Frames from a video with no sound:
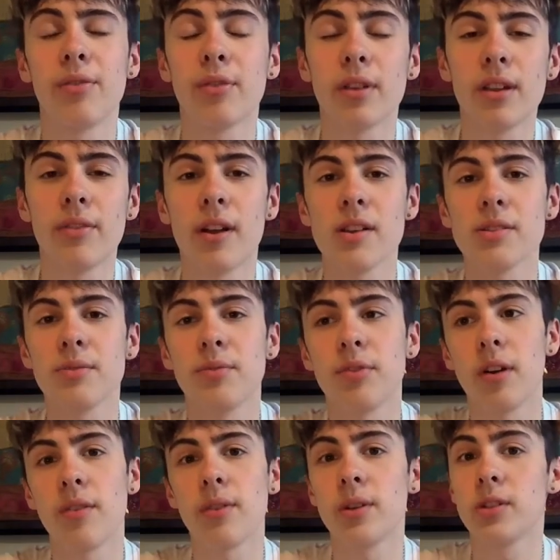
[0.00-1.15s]

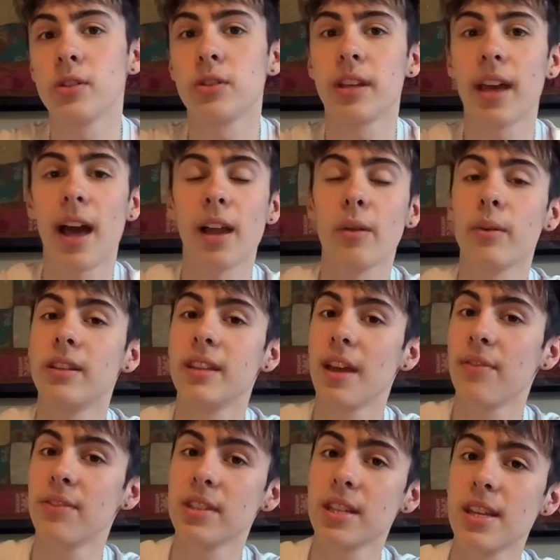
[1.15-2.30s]
3,500 calorie
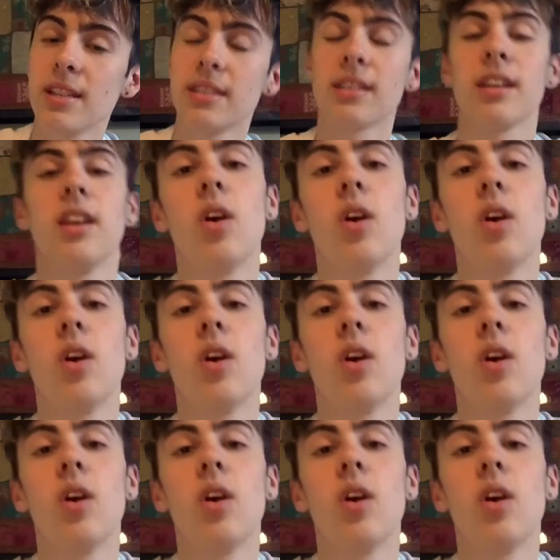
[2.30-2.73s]
deficit,